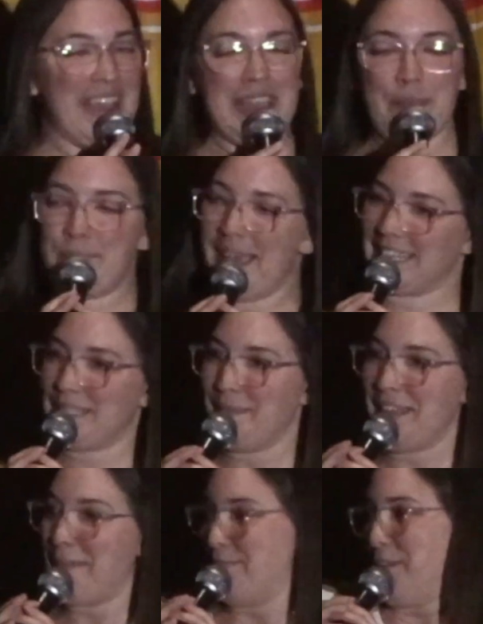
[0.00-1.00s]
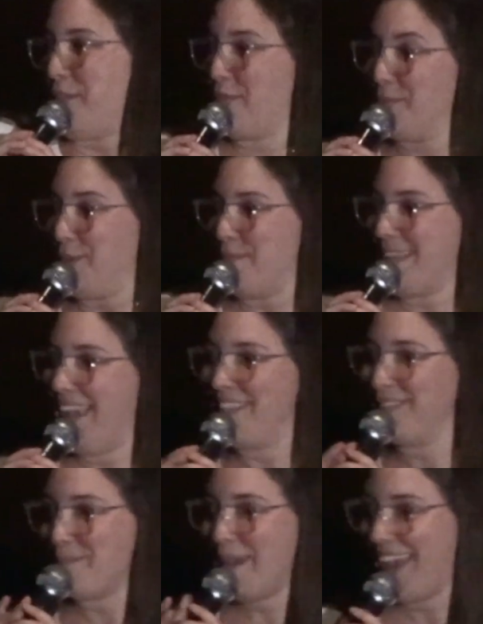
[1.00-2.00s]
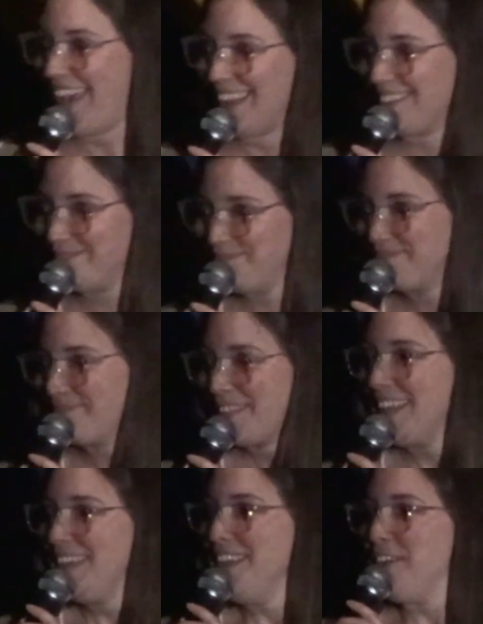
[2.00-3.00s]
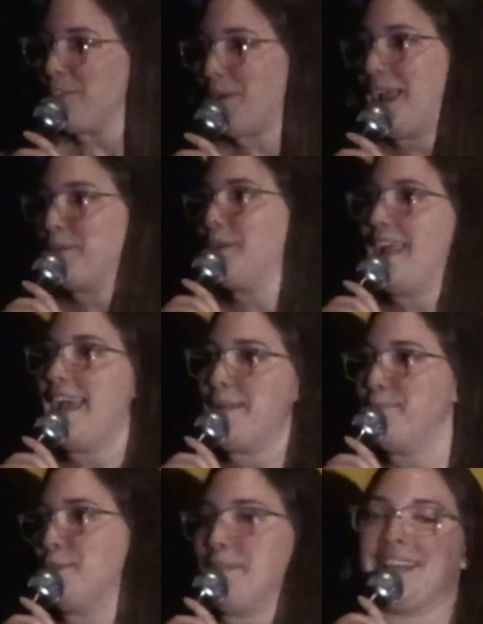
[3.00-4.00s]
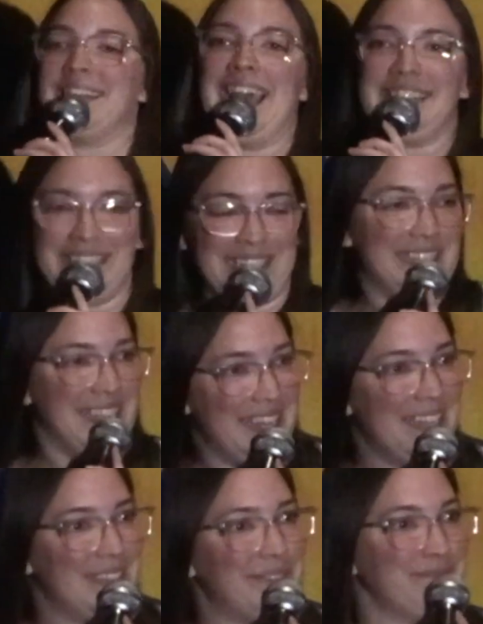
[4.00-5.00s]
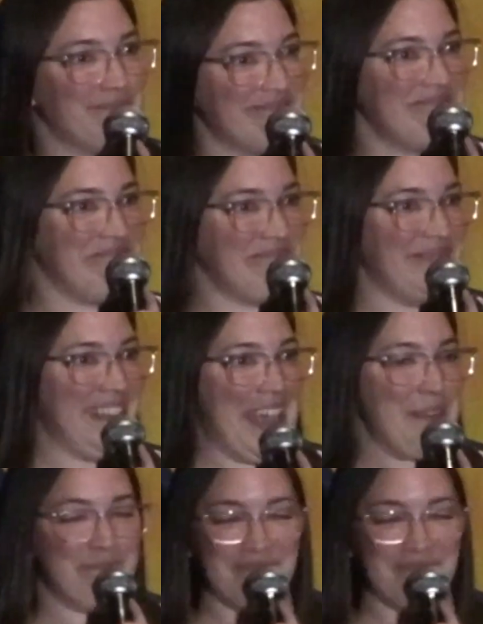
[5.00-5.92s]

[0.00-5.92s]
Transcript: He picked me up and threw me on the bed, right where I had put my glasses. Yeah.